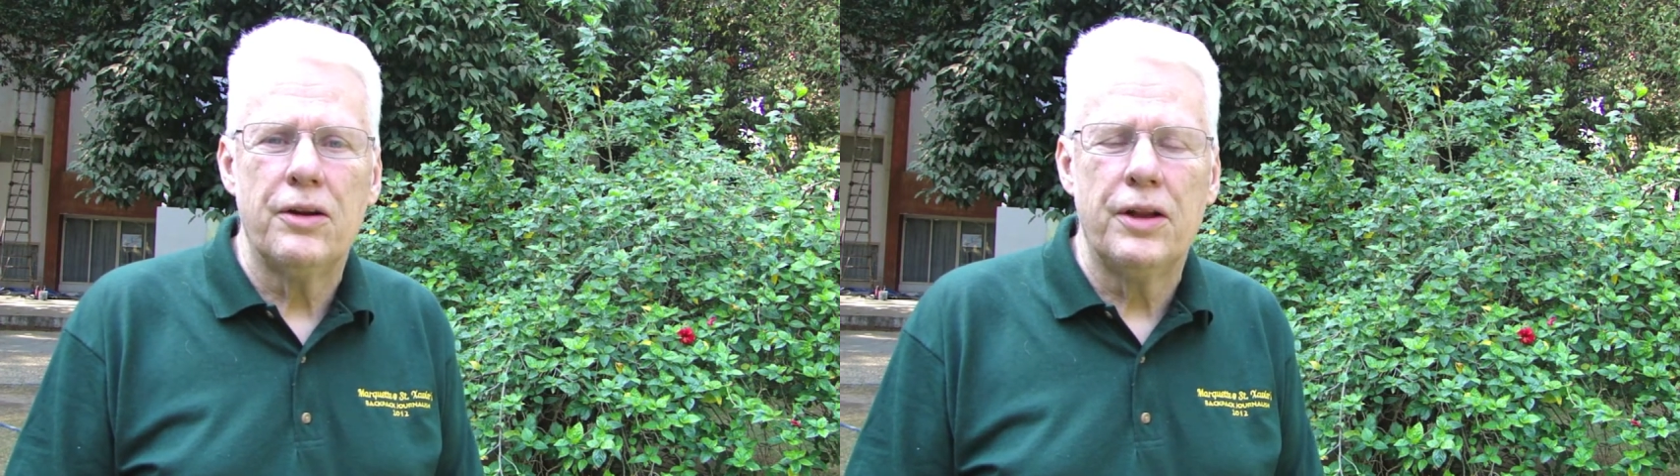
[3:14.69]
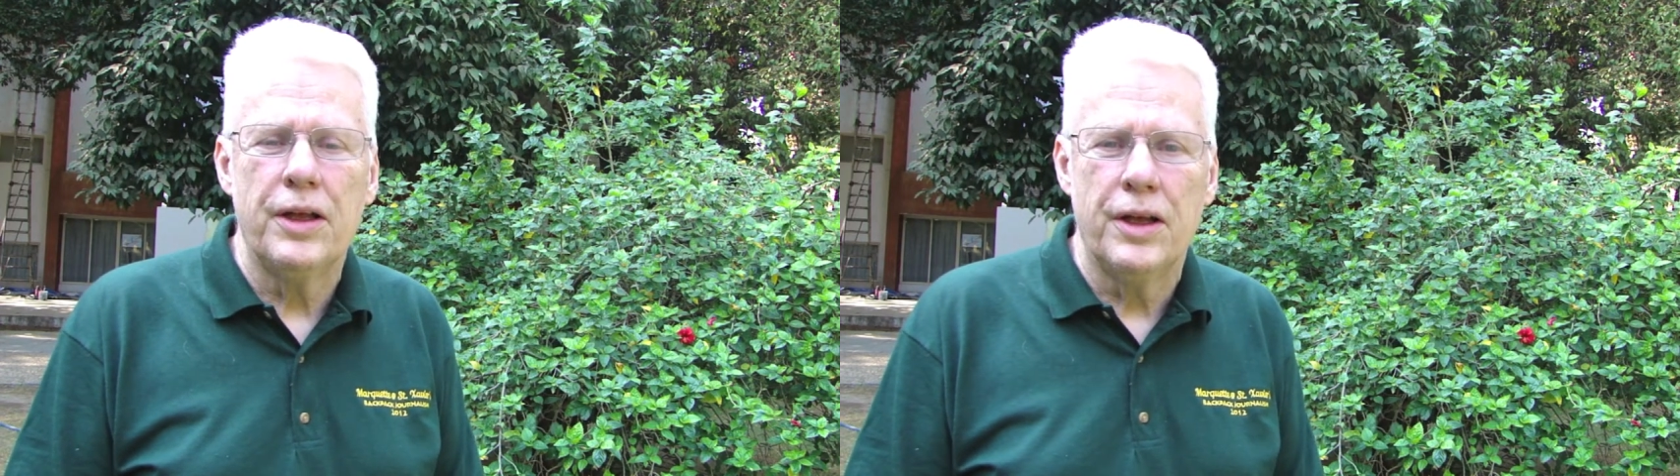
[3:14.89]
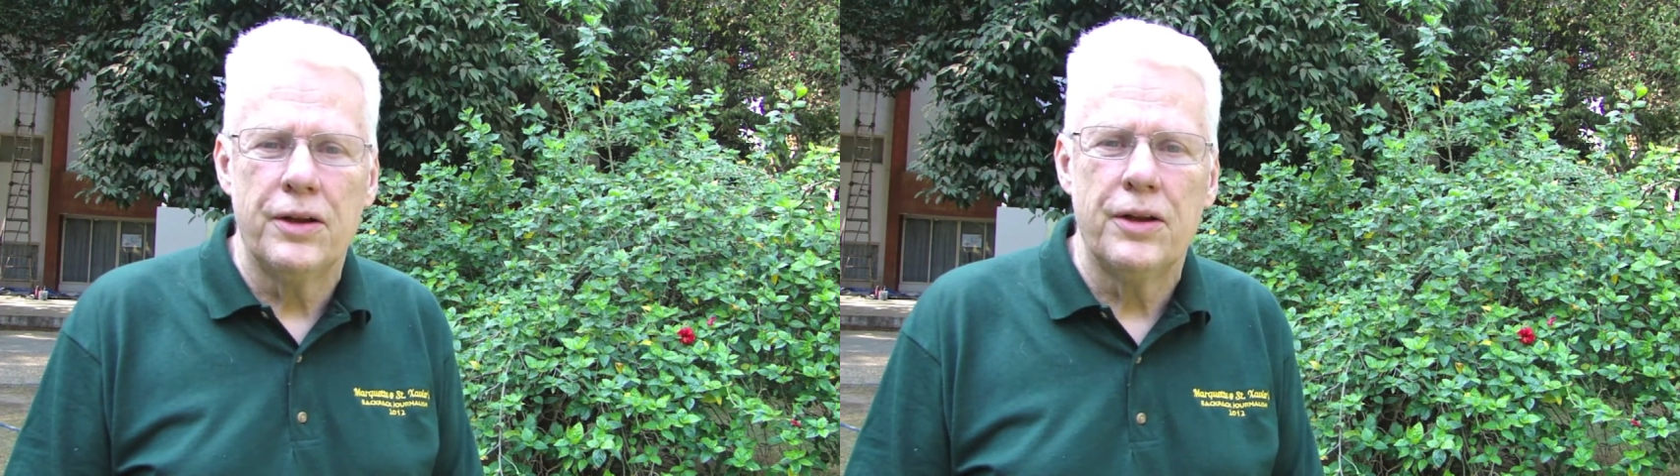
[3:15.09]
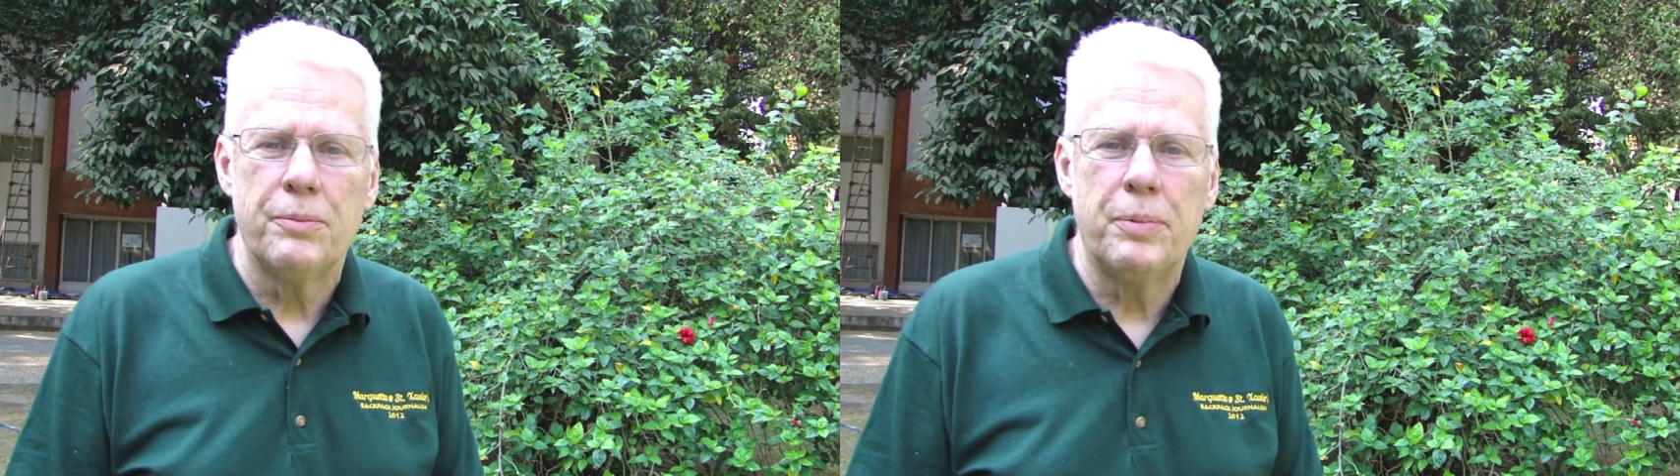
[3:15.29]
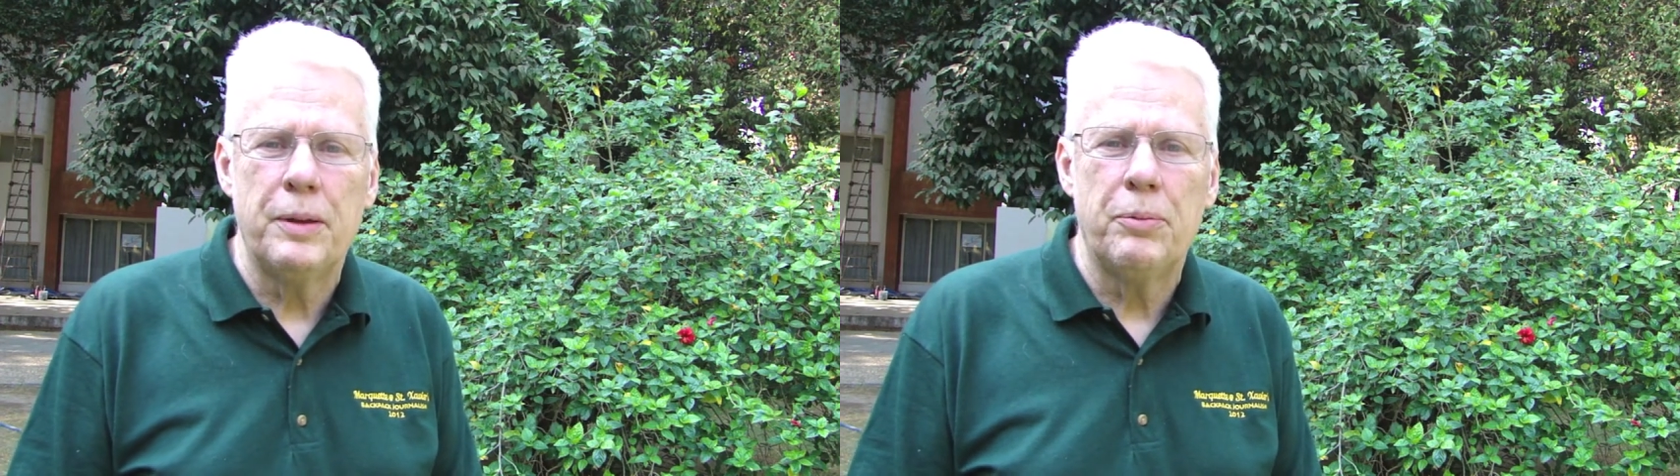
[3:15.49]
the Indian
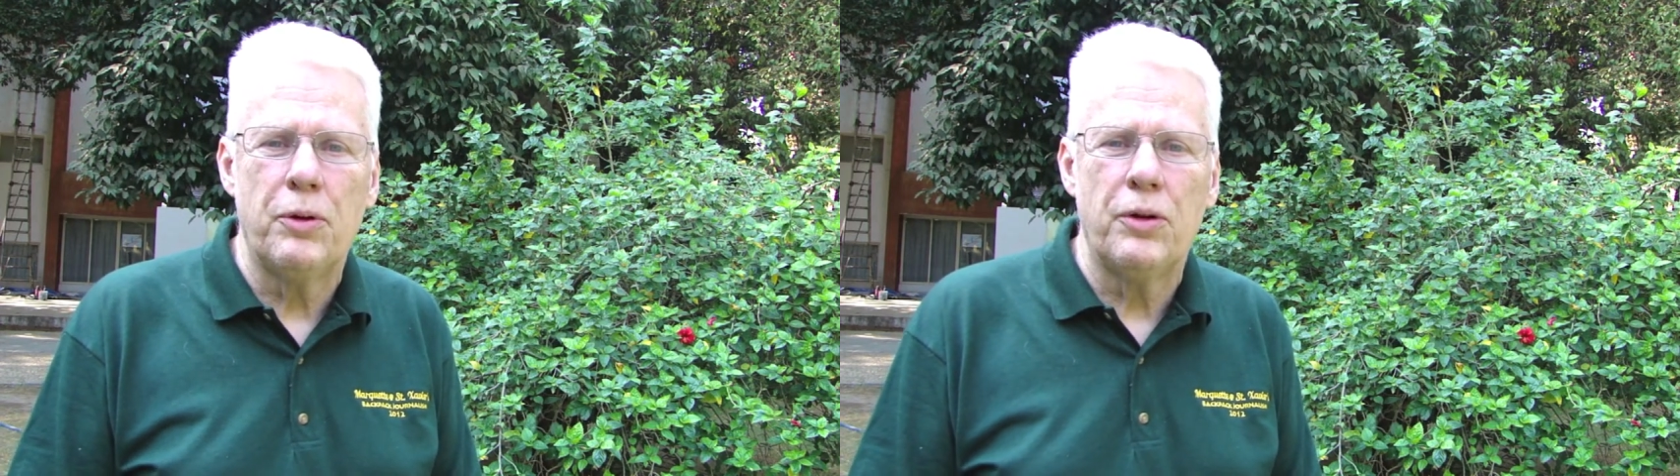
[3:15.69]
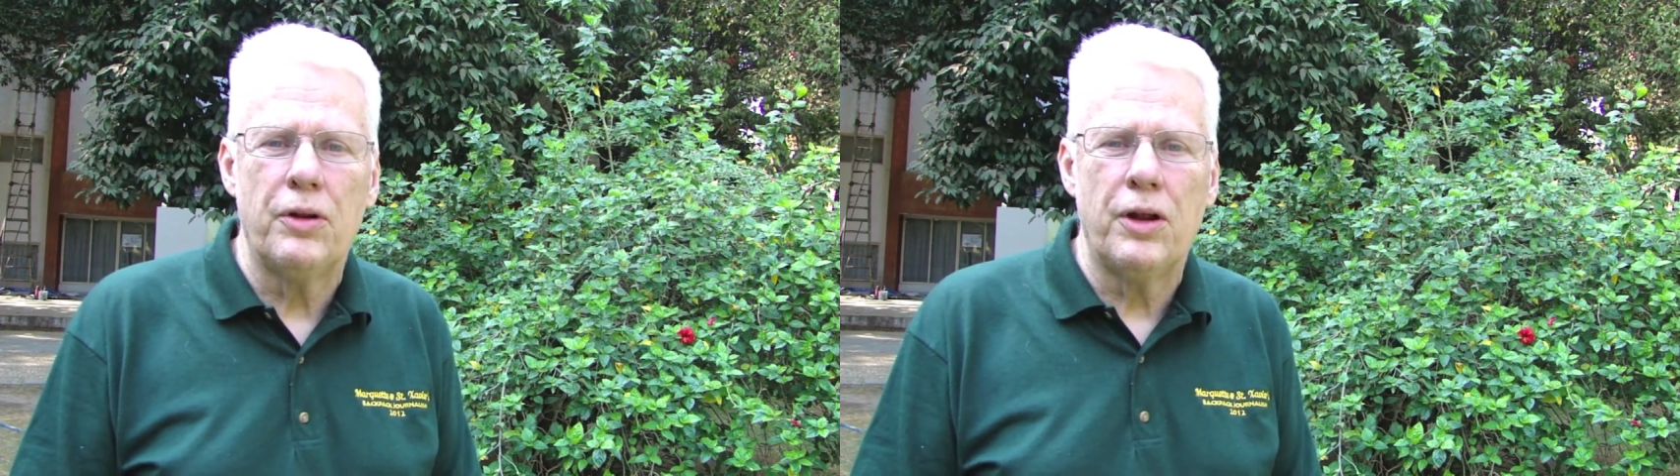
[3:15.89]
people